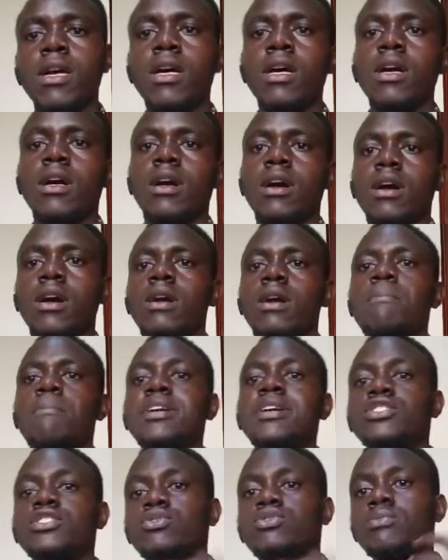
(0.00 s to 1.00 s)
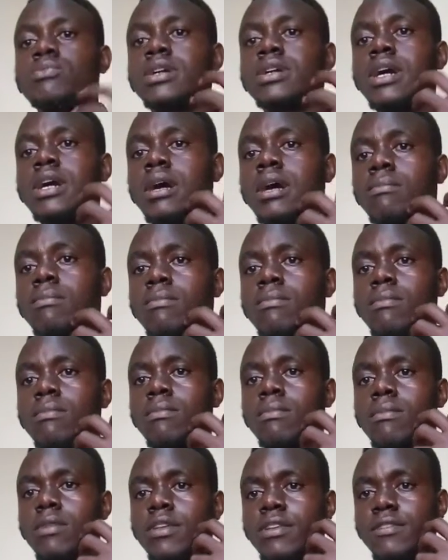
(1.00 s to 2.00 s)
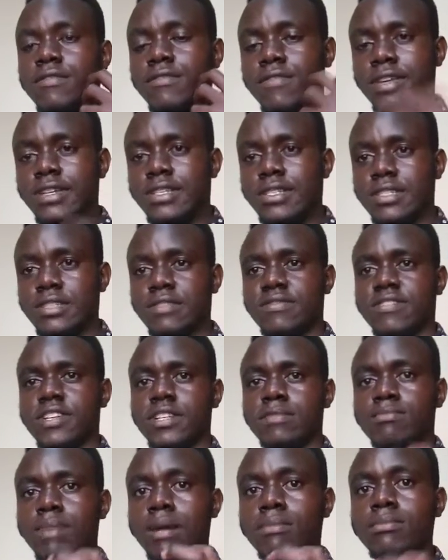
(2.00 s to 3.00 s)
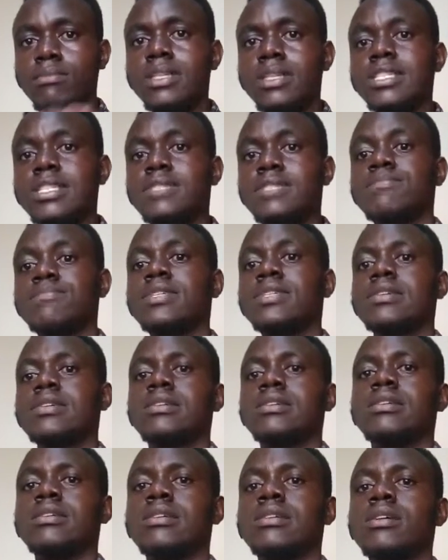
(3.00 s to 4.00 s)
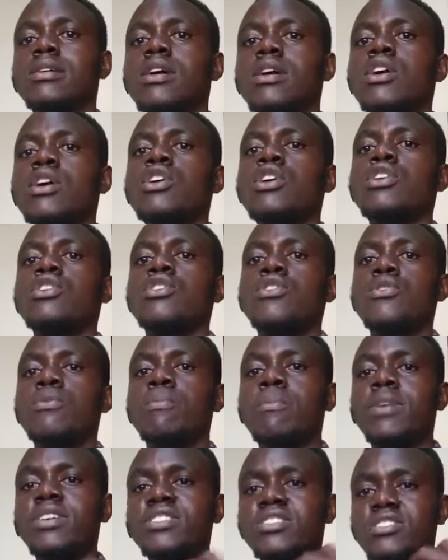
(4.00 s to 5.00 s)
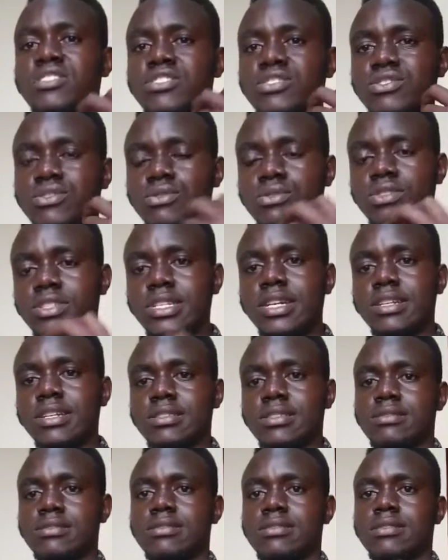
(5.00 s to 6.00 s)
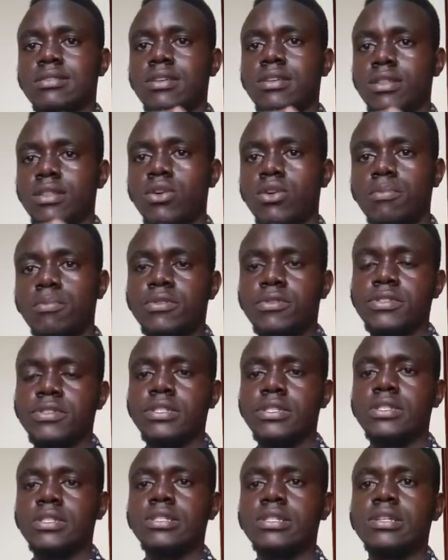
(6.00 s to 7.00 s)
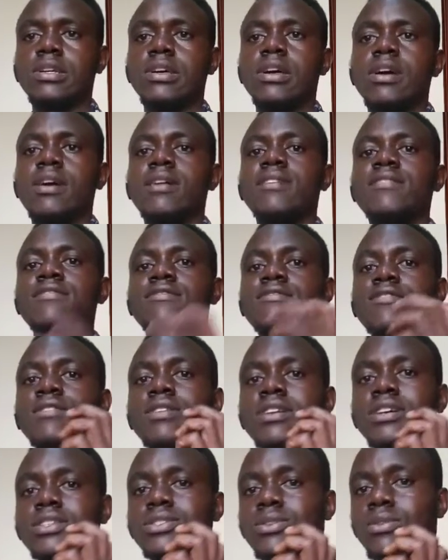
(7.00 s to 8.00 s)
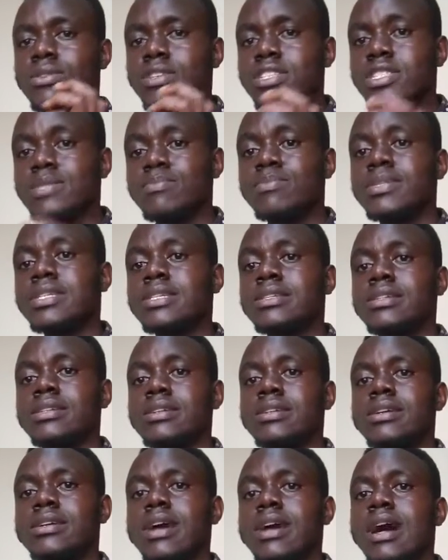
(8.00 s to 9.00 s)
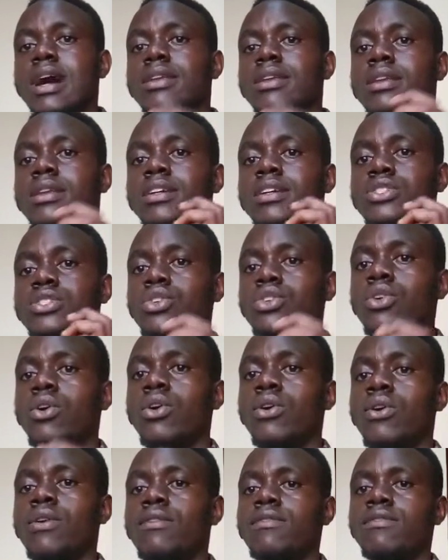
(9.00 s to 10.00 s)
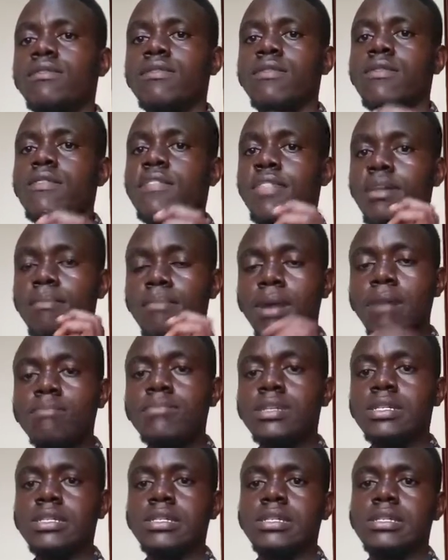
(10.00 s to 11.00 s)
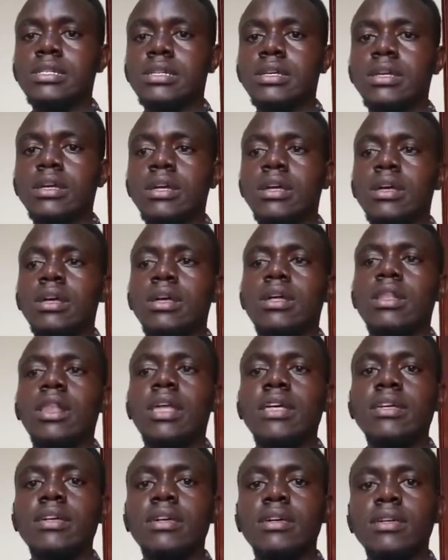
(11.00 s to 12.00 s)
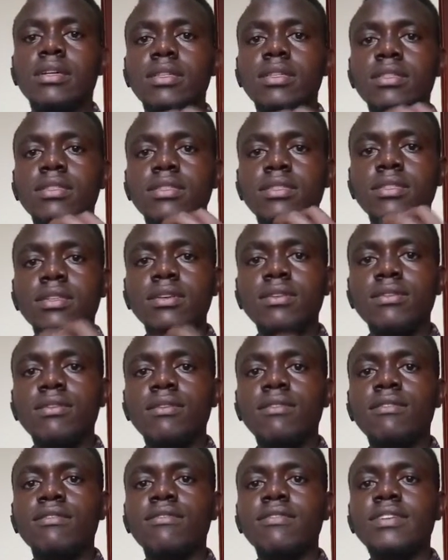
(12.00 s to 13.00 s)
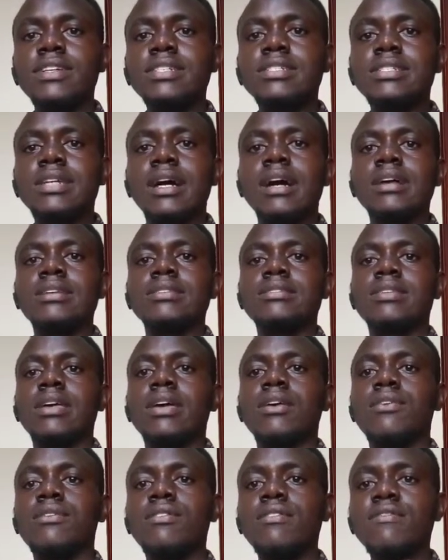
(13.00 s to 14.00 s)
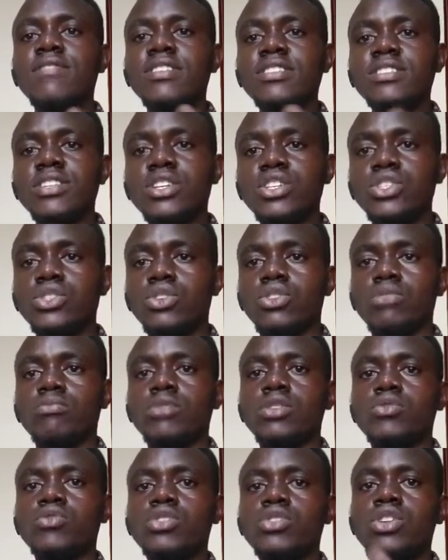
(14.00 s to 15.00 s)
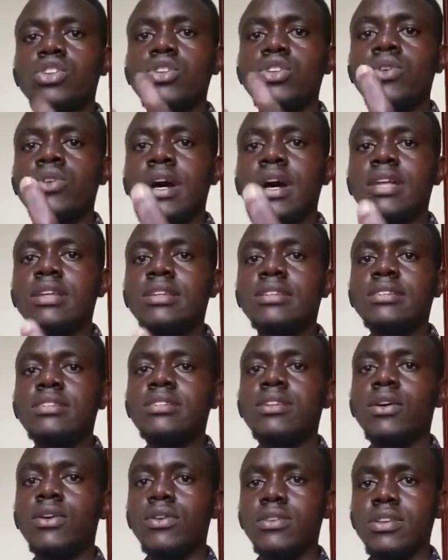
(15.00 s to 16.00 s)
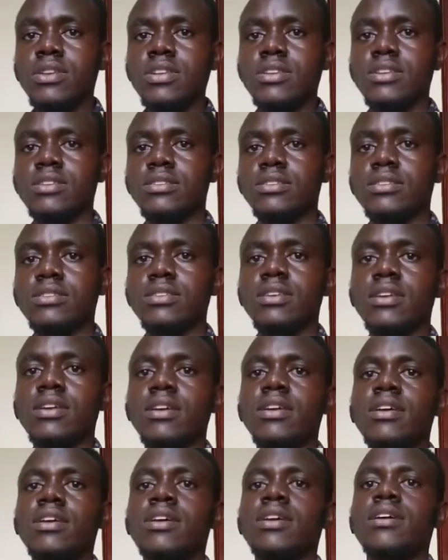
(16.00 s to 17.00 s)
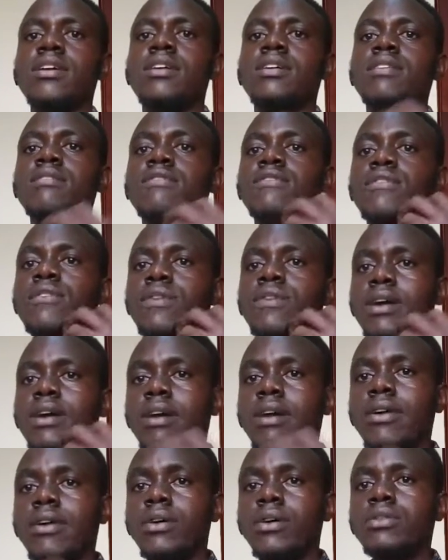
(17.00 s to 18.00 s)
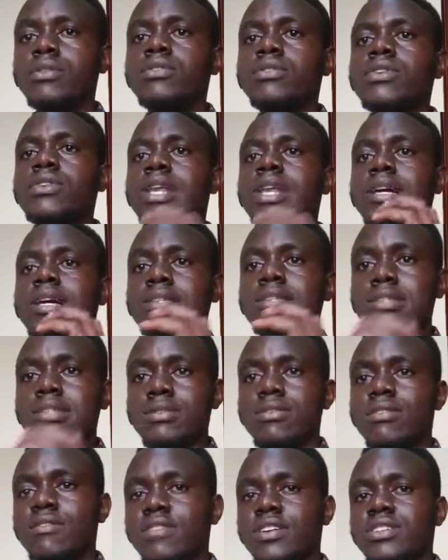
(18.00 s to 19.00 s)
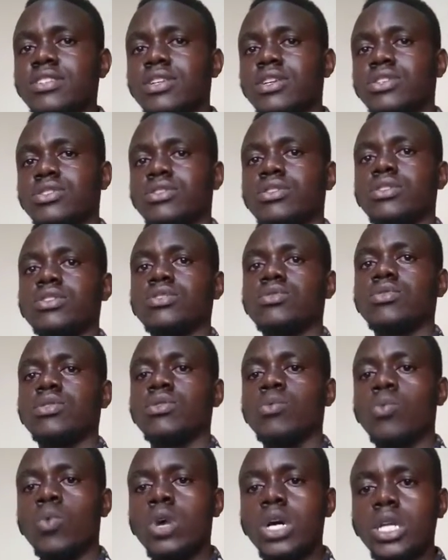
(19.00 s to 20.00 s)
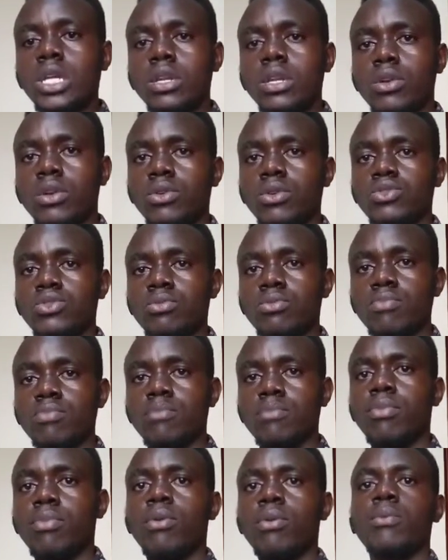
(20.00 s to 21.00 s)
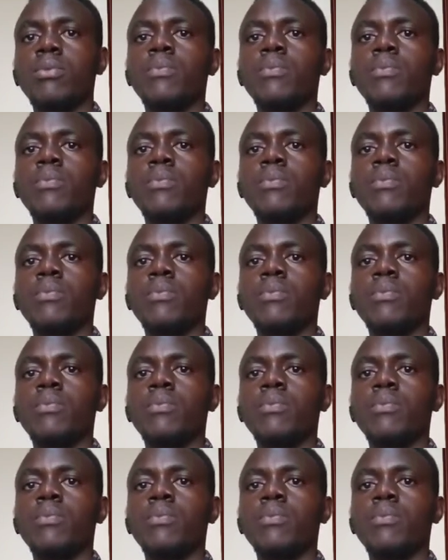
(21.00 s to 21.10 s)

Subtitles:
but to become effective at public speaking, you must do just the opposite. Focus on the speaking and let go of the public. Like, think of it as a conversation between you and the audience. If you carry on relaxed conversations with 1 or 2 people,